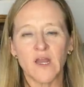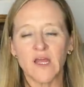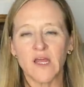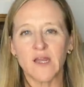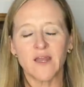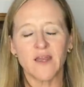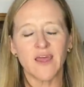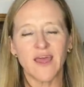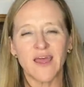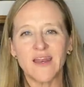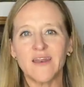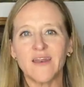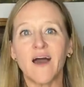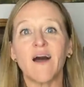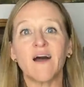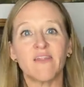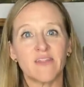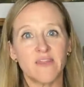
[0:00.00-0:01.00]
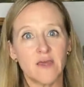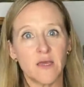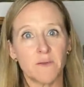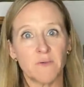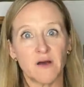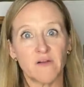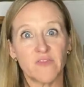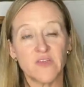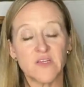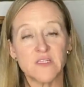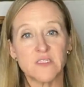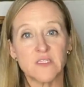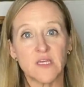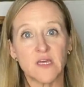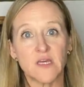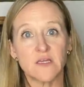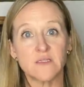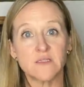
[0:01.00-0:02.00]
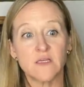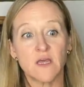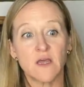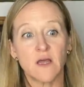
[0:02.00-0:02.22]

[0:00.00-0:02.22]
and and not think about these things.